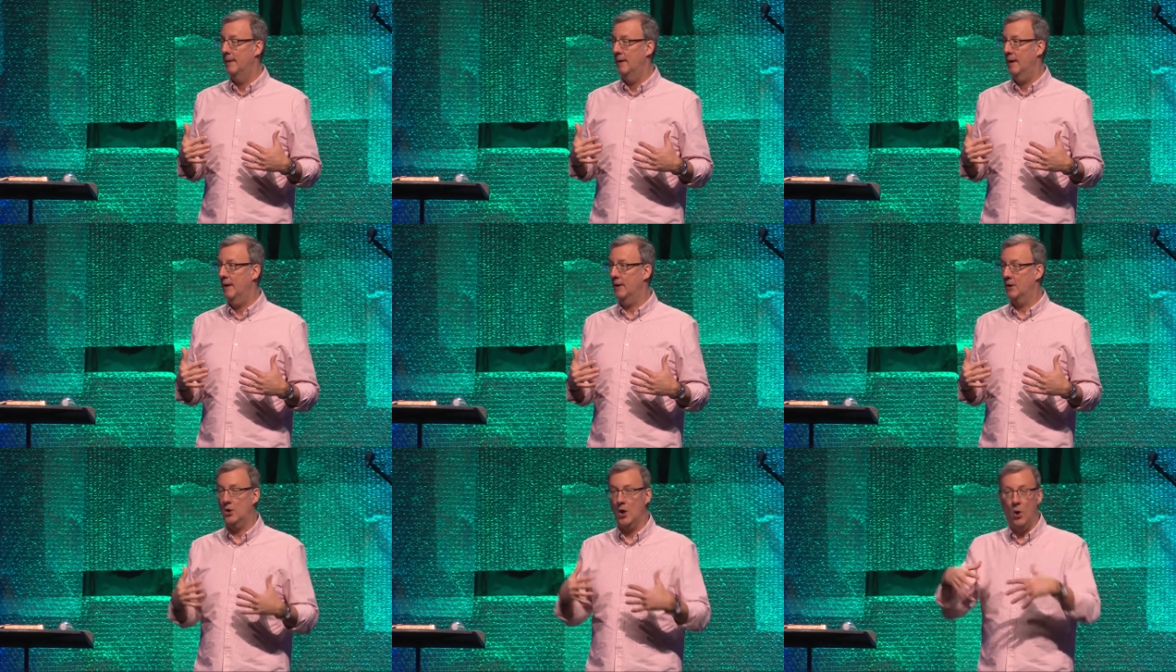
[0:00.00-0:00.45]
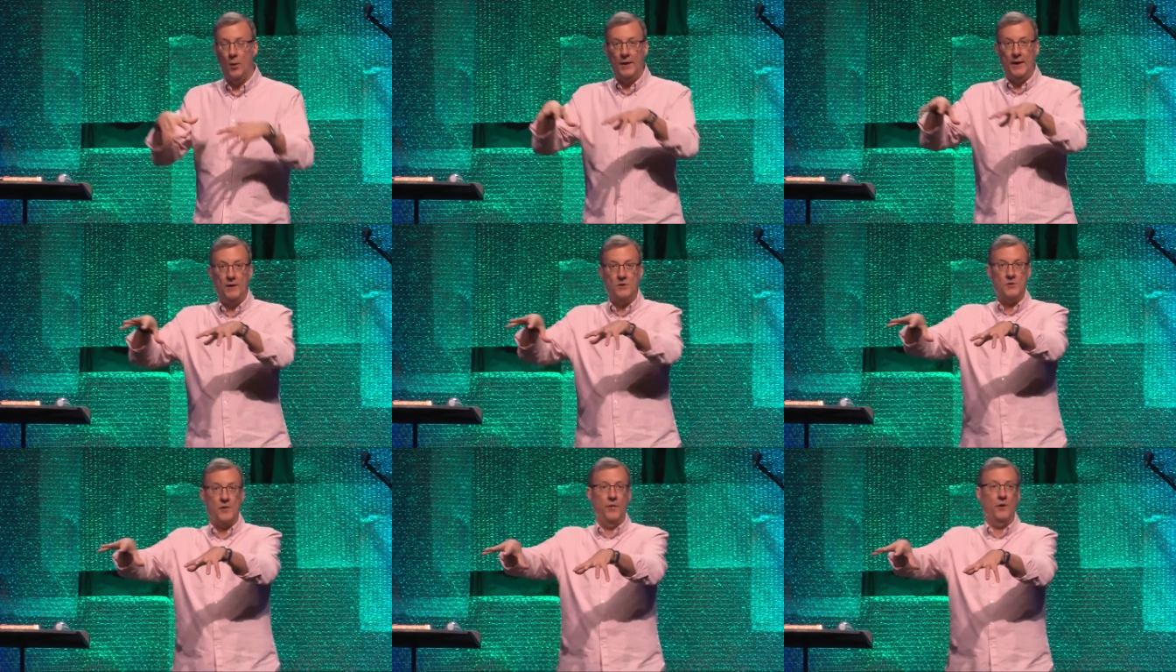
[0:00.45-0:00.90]
and going
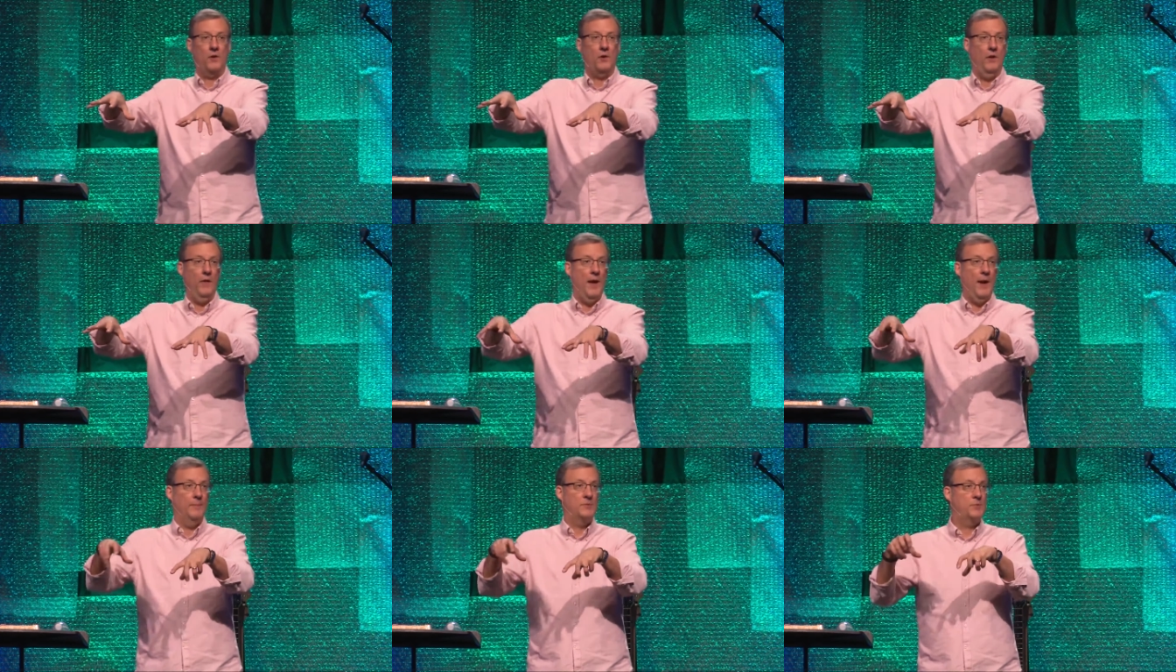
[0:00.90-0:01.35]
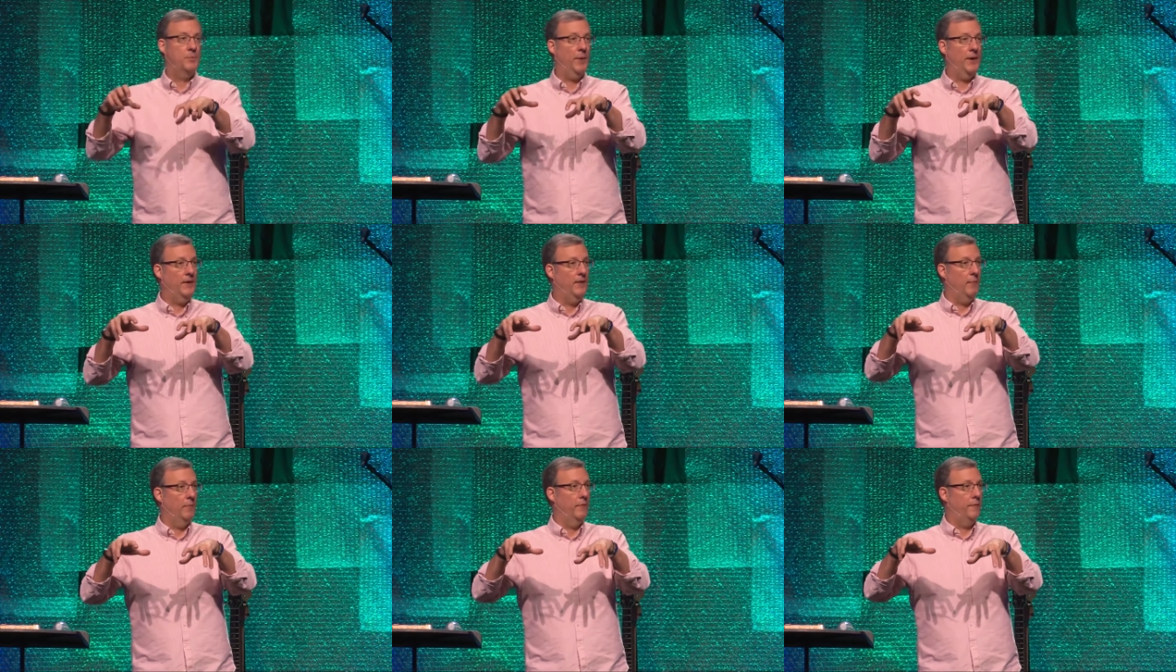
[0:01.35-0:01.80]
into the clubs,
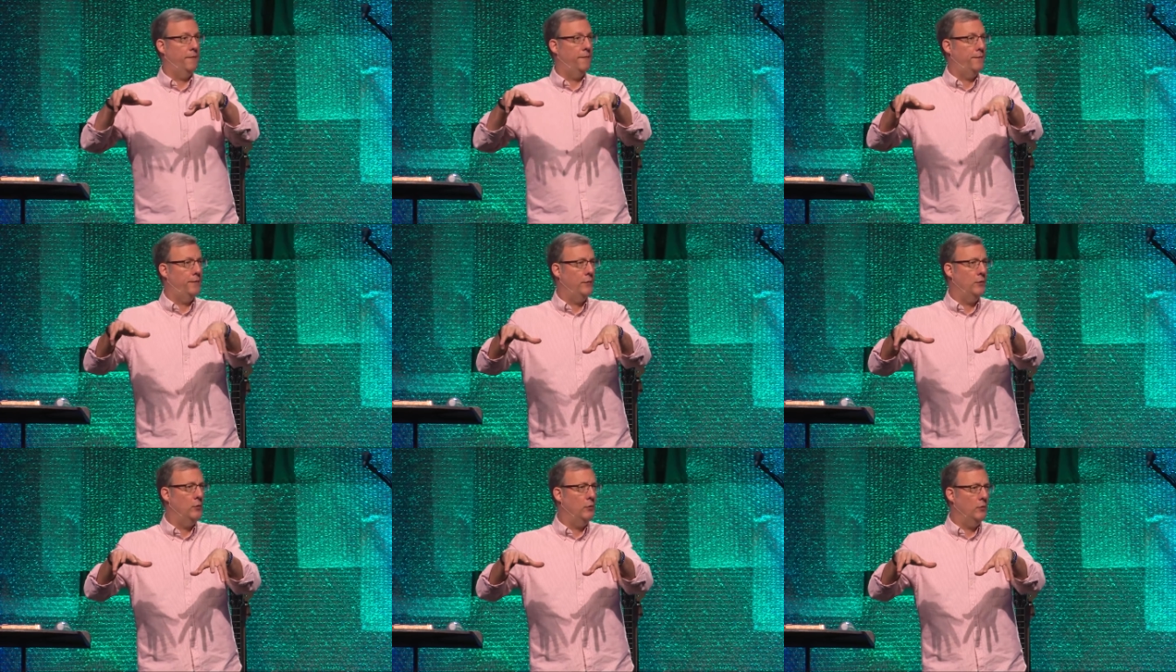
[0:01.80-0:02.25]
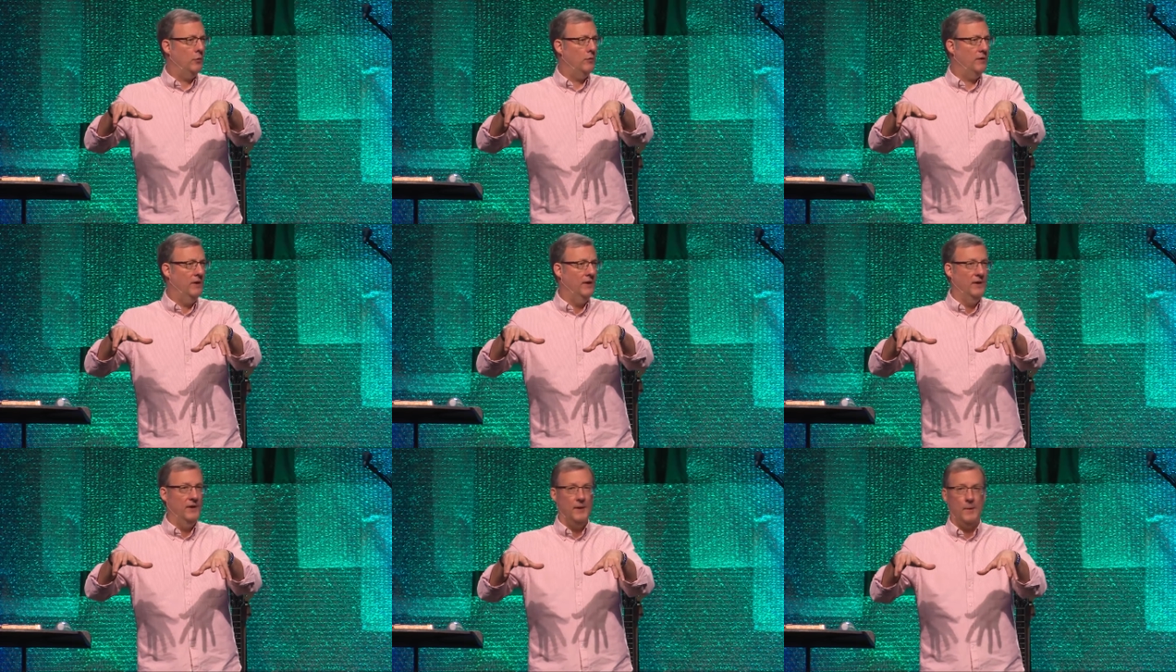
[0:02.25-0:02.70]
bringing them
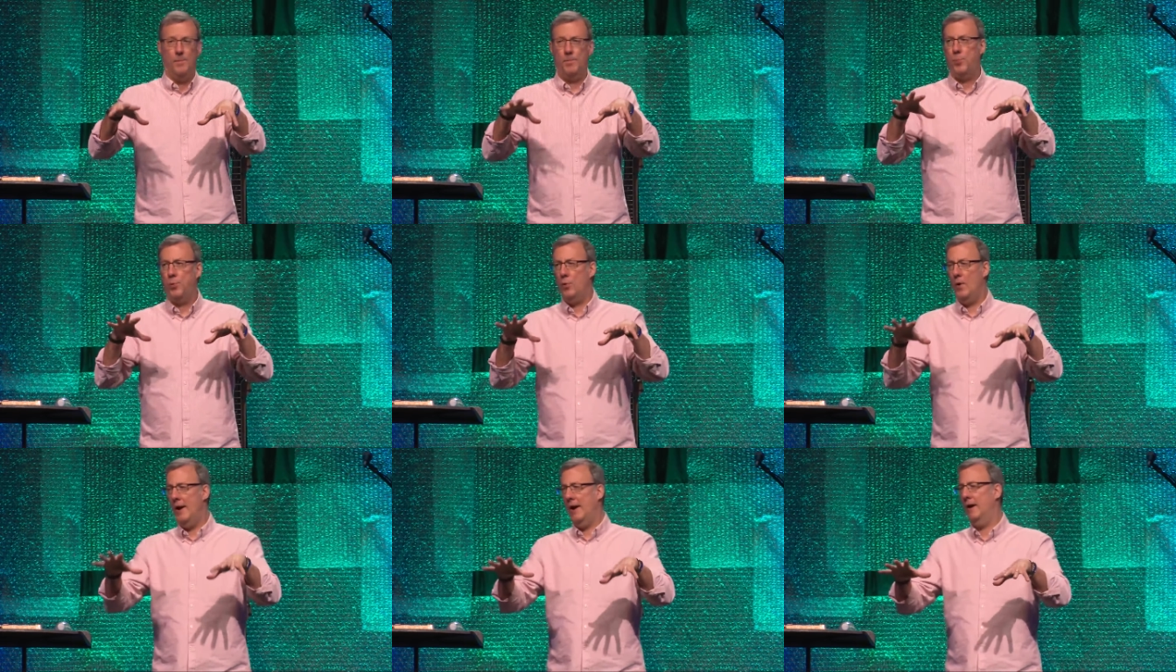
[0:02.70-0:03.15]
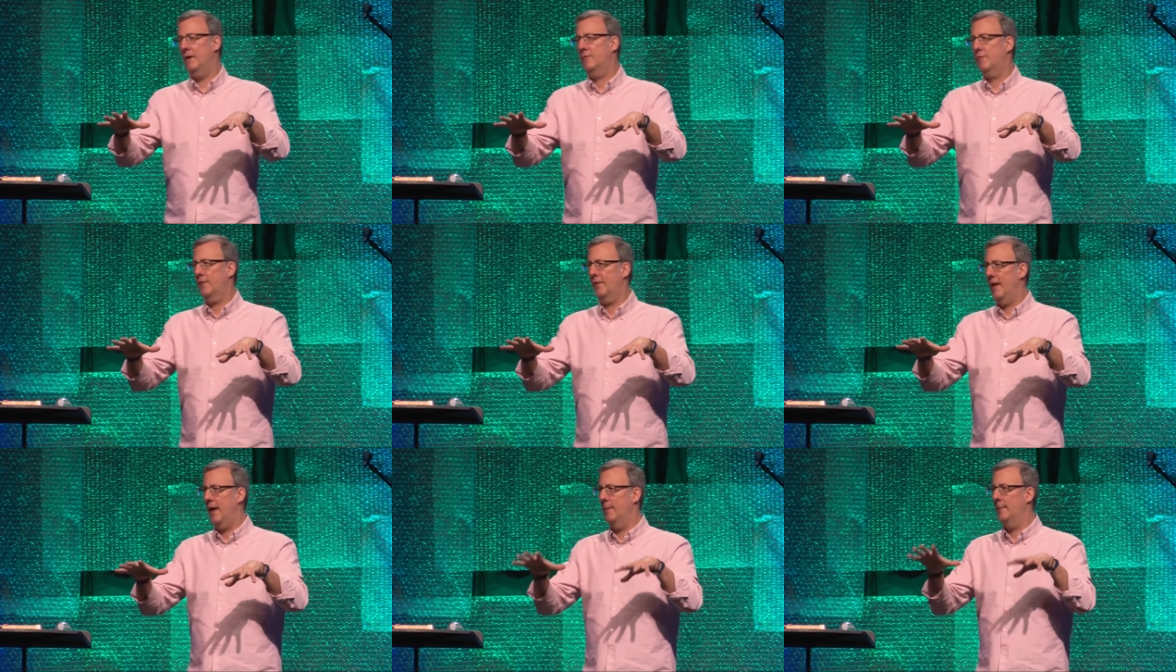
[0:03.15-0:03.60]
food, praying
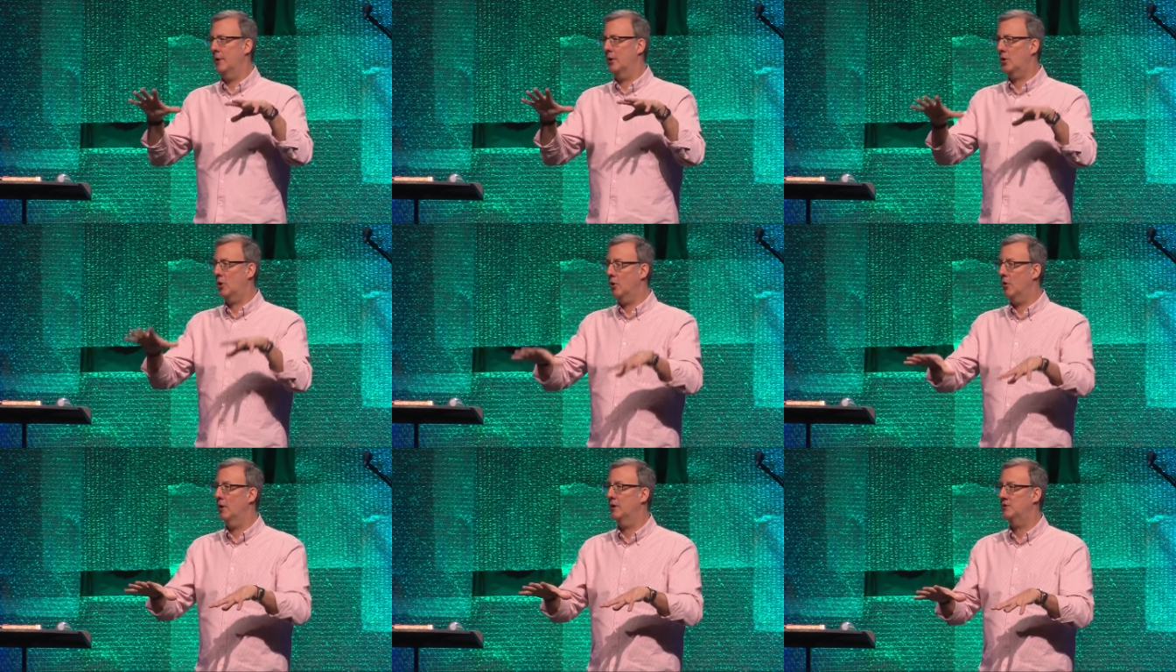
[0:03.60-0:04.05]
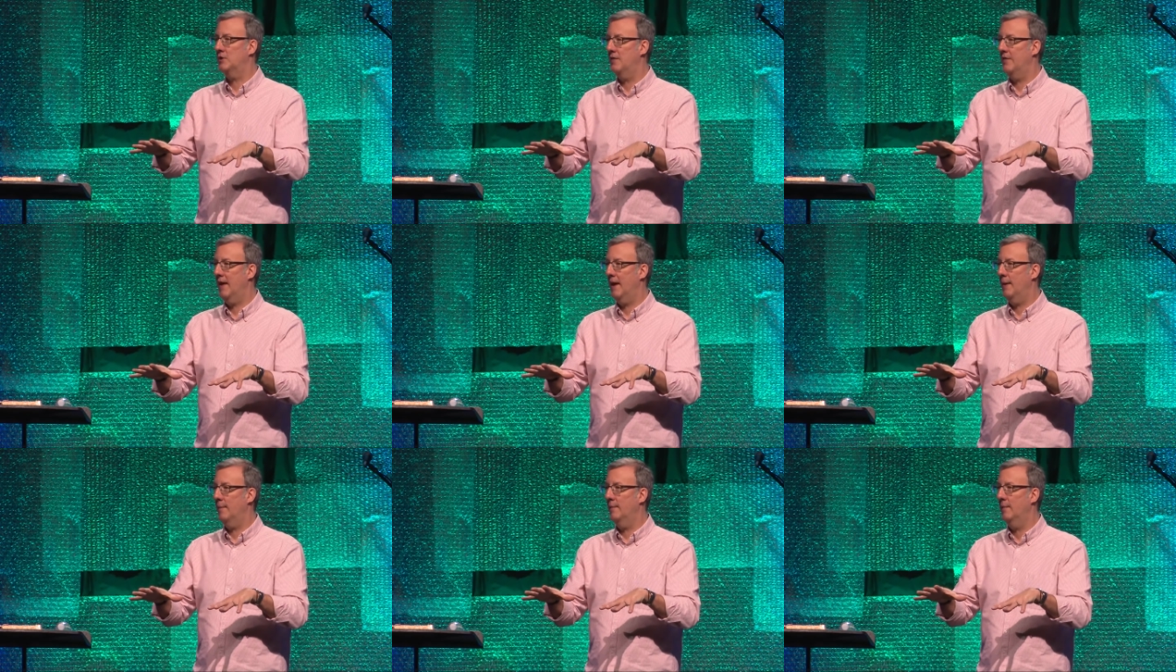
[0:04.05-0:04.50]
for them, encouraging
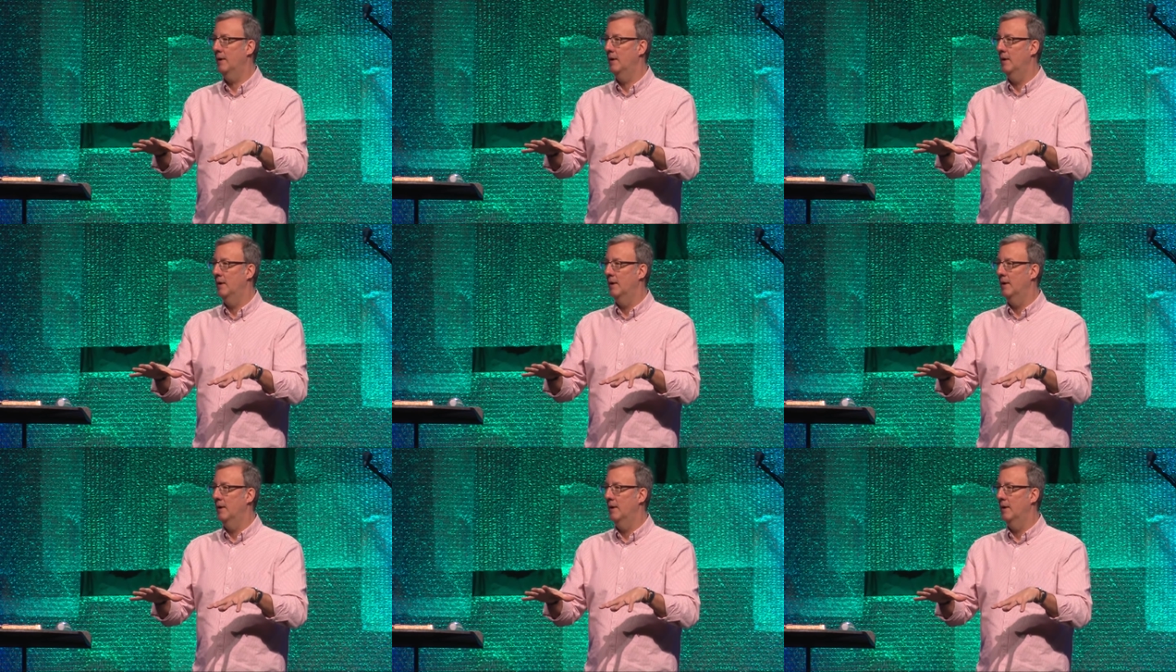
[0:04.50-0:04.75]
them,